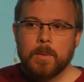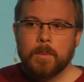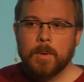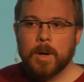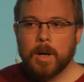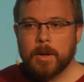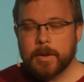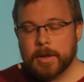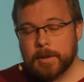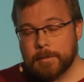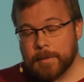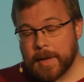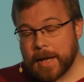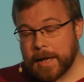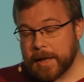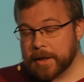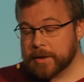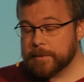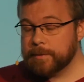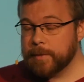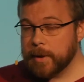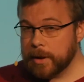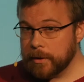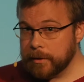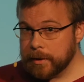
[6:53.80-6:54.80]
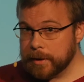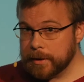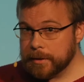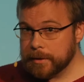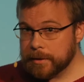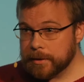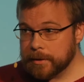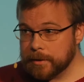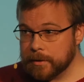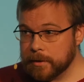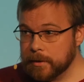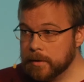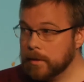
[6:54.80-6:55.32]
Well, in my
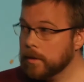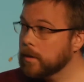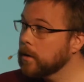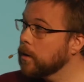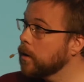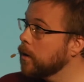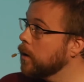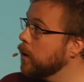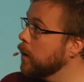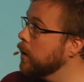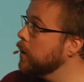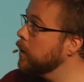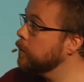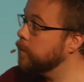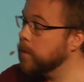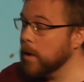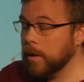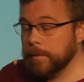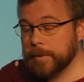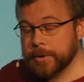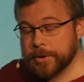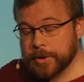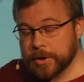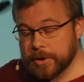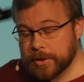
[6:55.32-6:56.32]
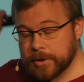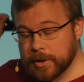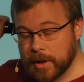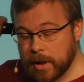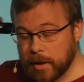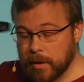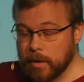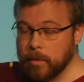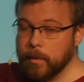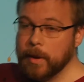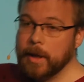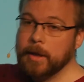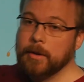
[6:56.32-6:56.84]
experience, indie publishers are
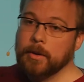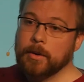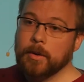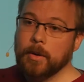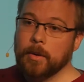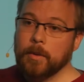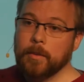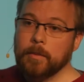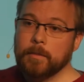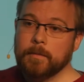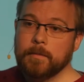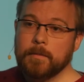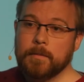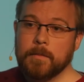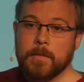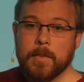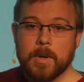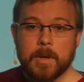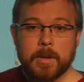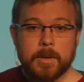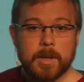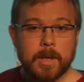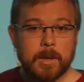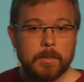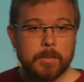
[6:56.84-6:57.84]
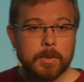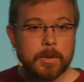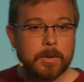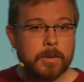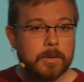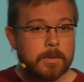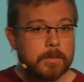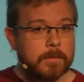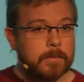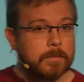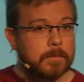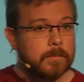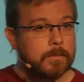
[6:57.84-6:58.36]
the way to go. They
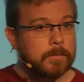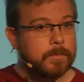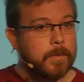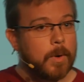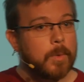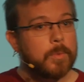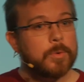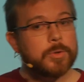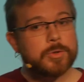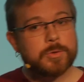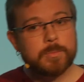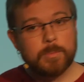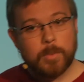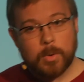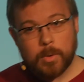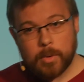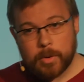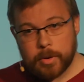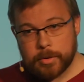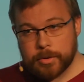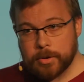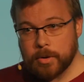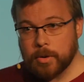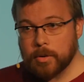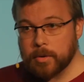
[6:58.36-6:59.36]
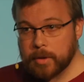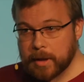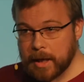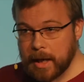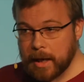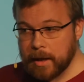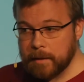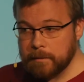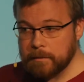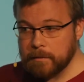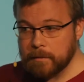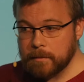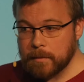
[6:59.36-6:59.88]
will focus more on your
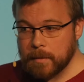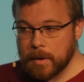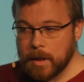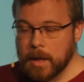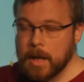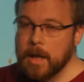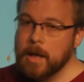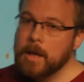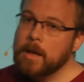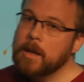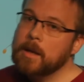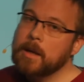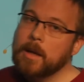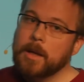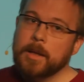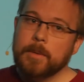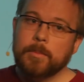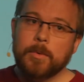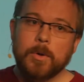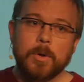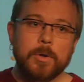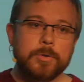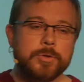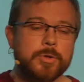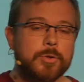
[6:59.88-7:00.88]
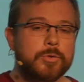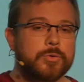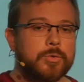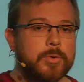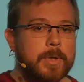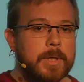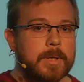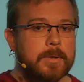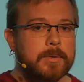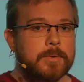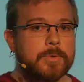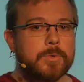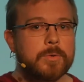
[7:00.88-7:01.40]
game, and they will also
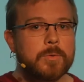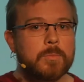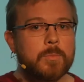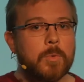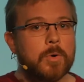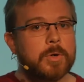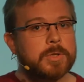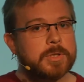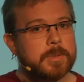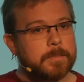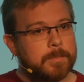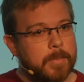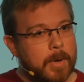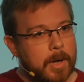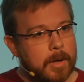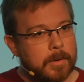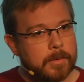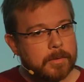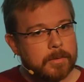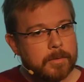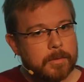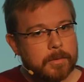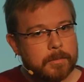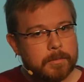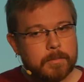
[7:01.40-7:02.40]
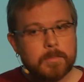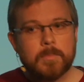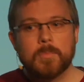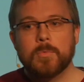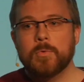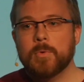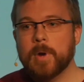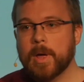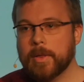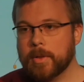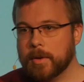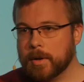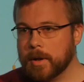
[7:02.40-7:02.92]
treat you more as a partner
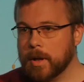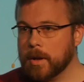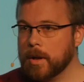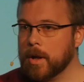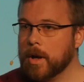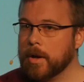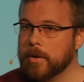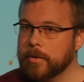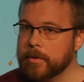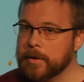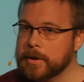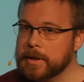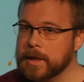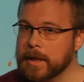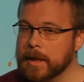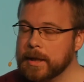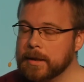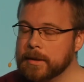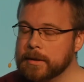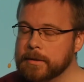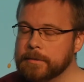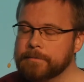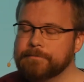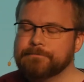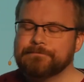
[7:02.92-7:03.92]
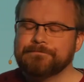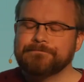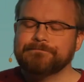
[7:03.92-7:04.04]
rather than a lottery ticket.